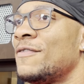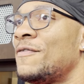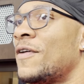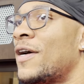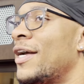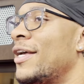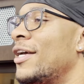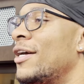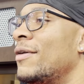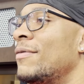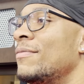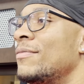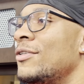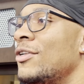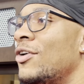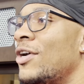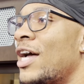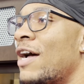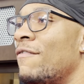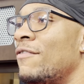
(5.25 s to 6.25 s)
if I am,
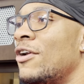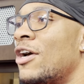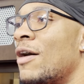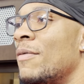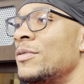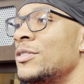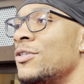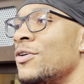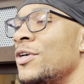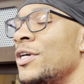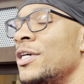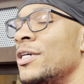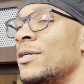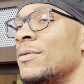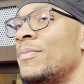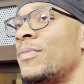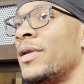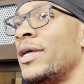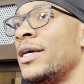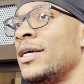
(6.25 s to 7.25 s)
you know, having the opportunity
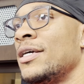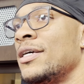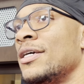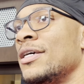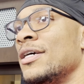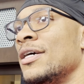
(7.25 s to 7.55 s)
to play.